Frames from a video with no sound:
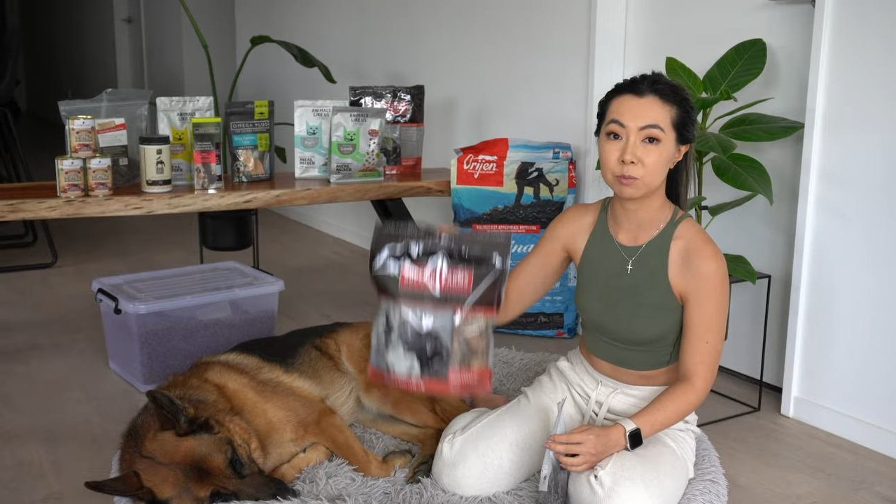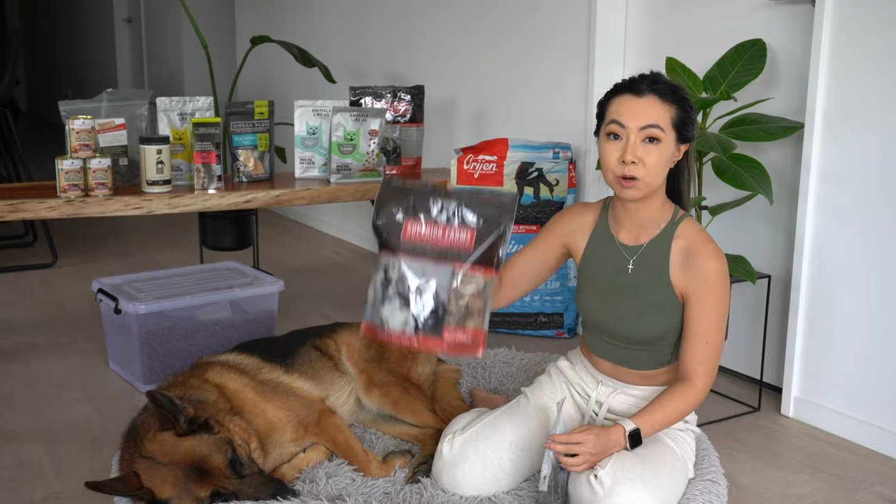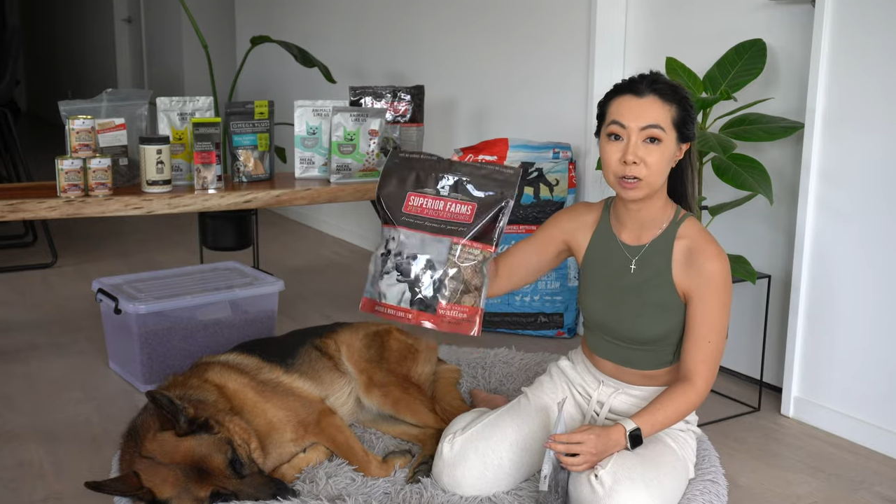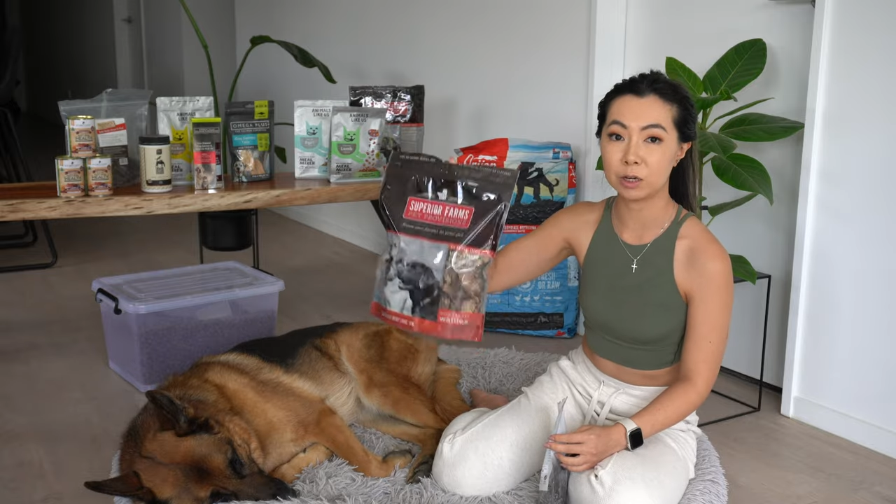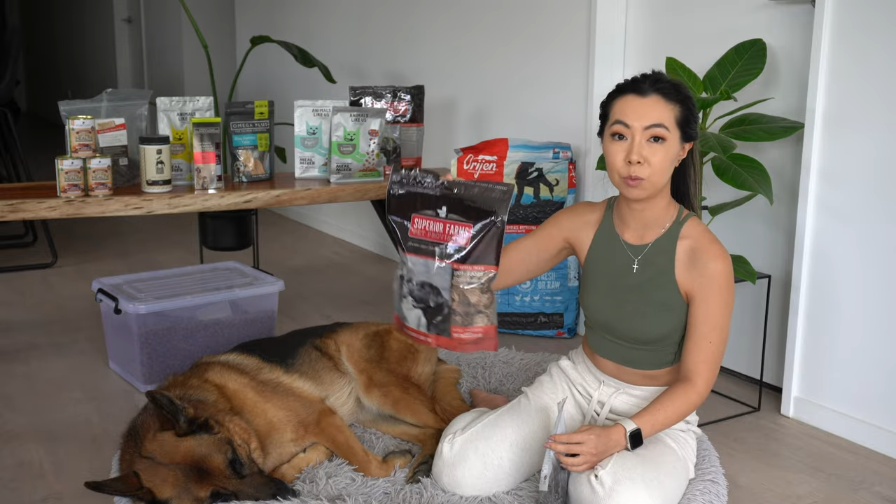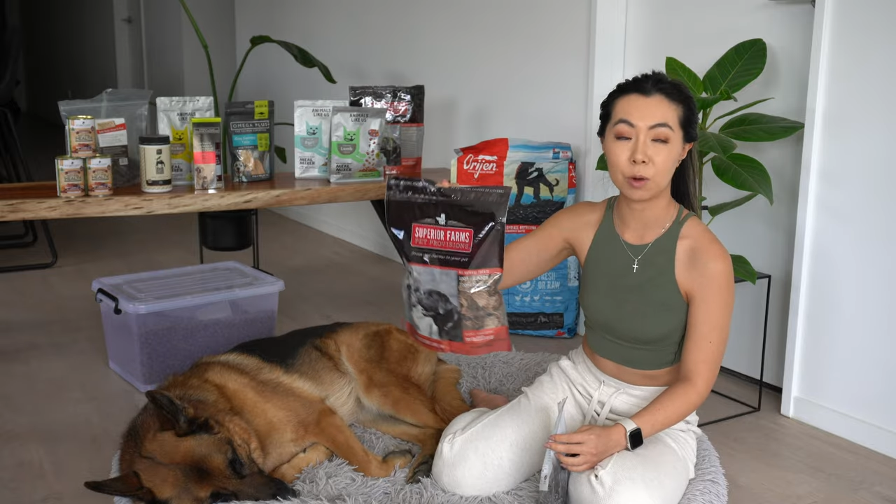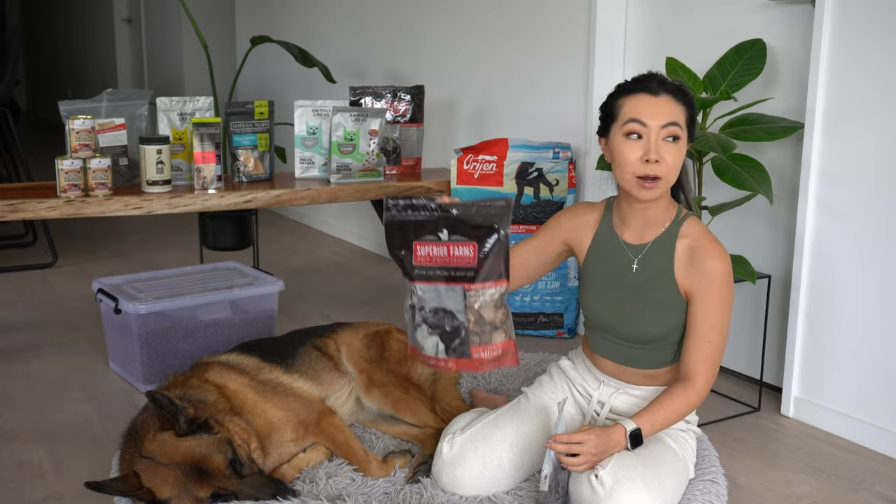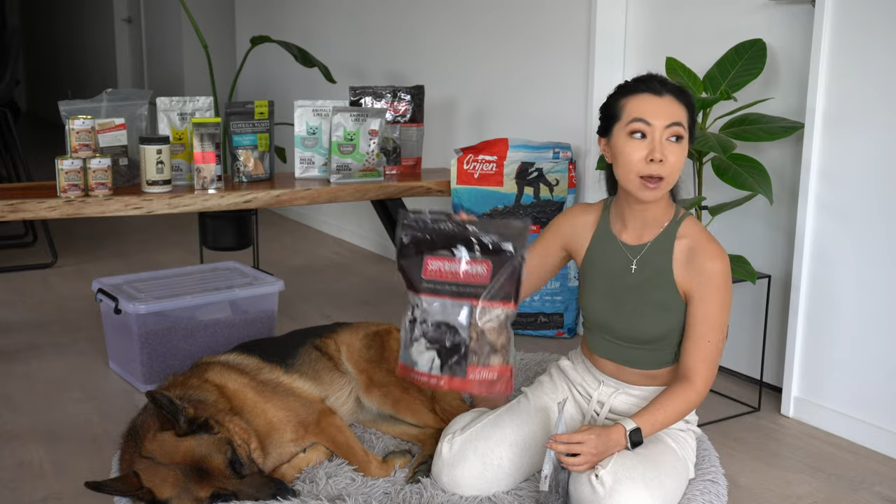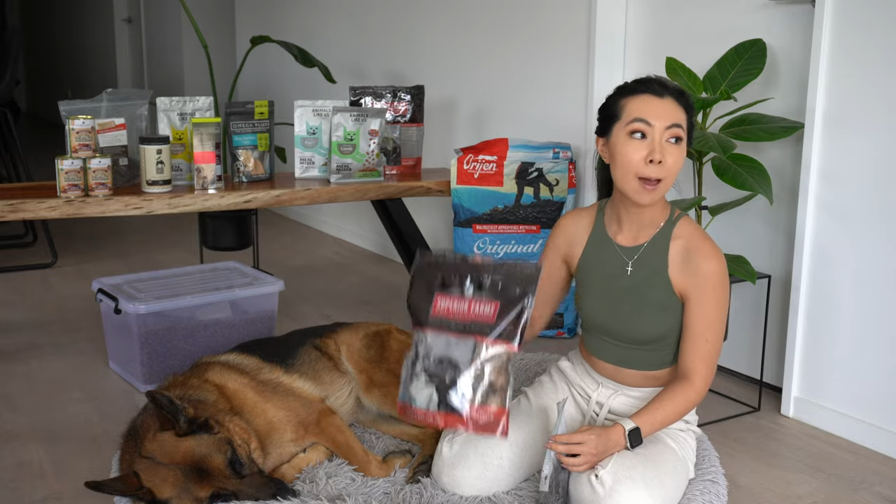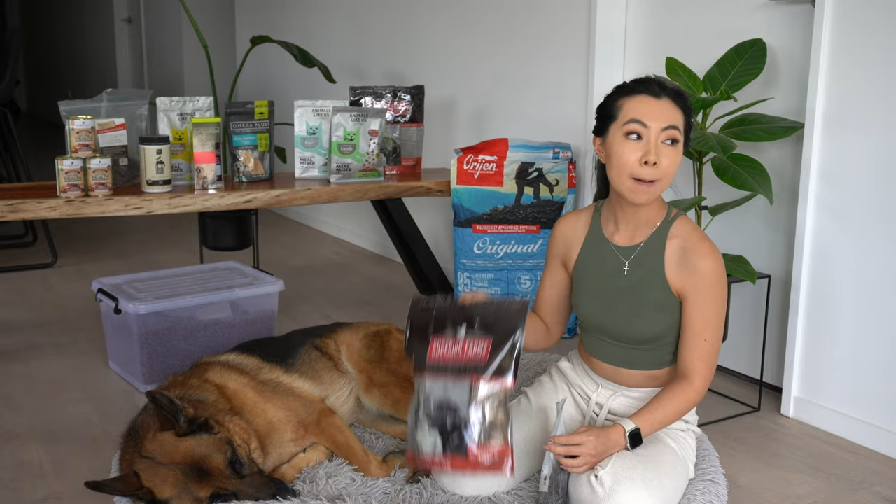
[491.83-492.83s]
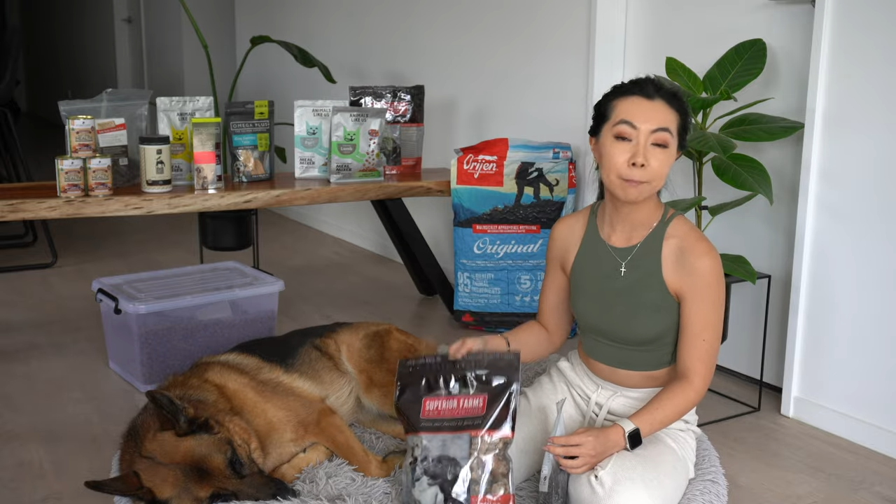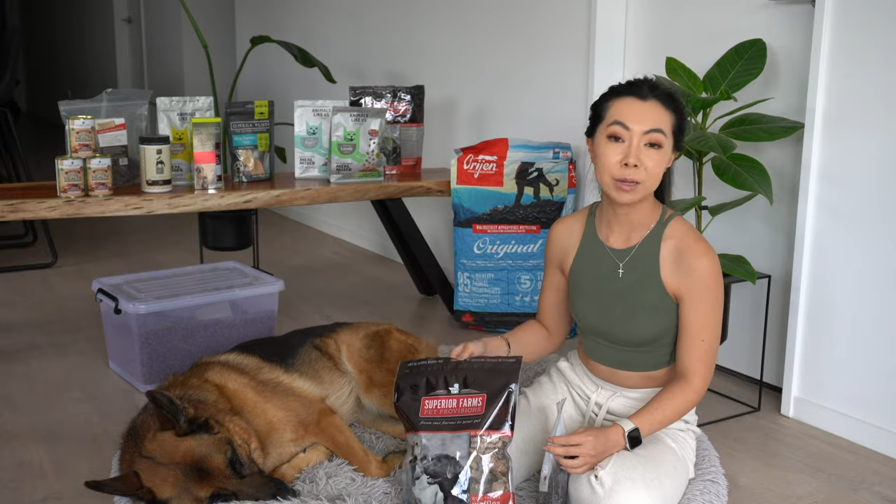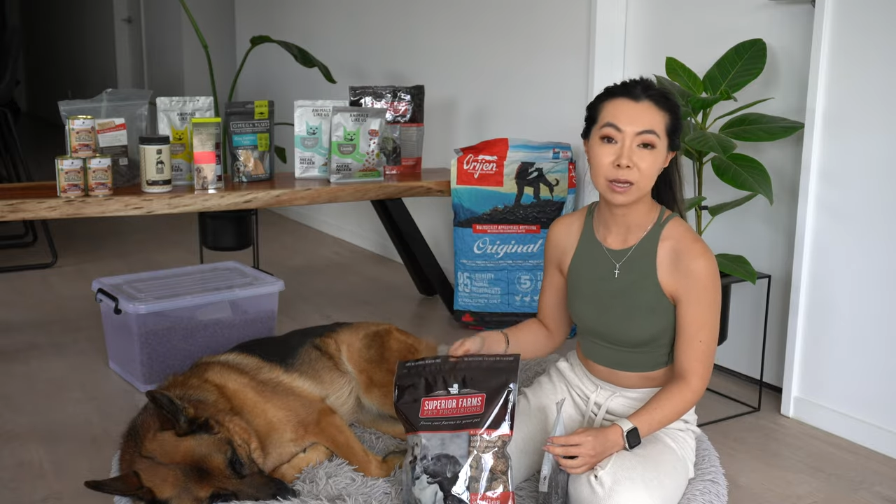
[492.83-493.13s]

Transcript: a brand new one. But